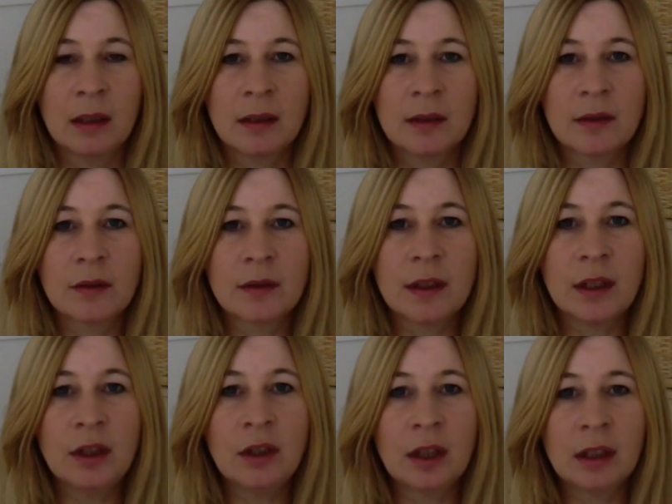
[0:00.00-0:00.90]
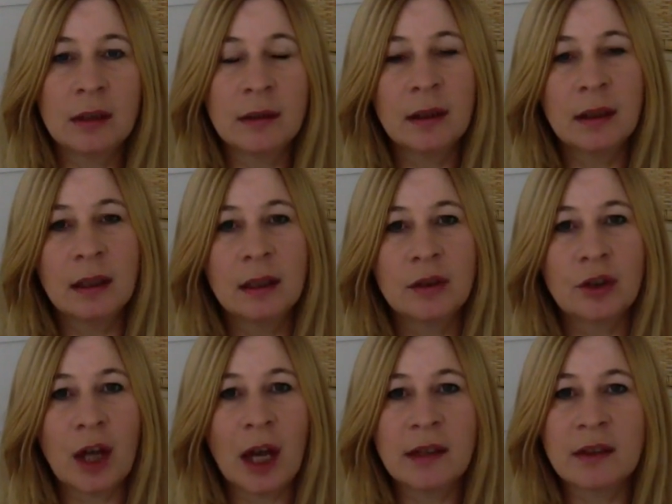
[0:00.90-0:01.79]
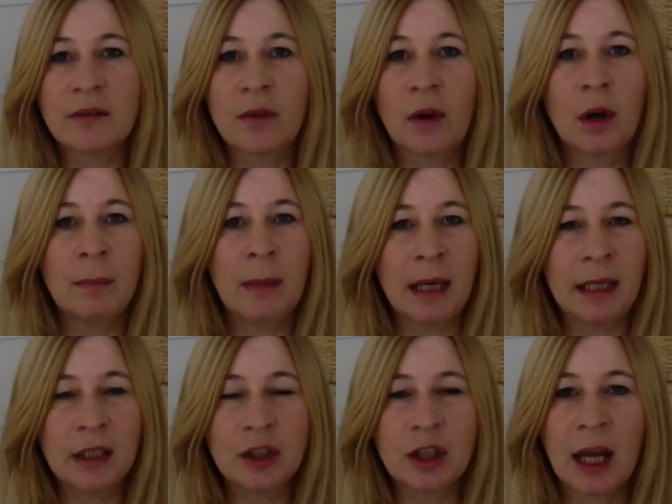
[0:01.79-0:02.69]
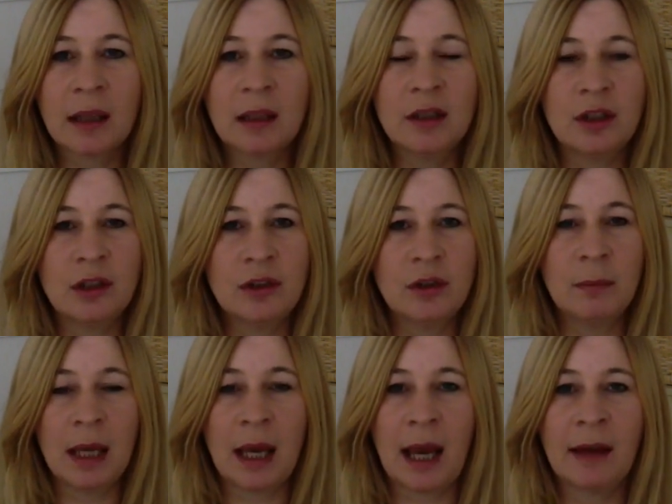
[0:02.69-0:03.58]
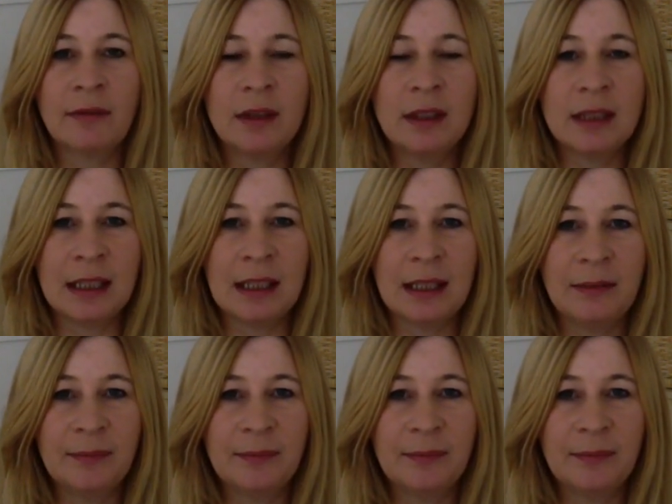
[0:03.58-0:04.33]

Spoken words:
so that you can transform any challenges you may have in the day.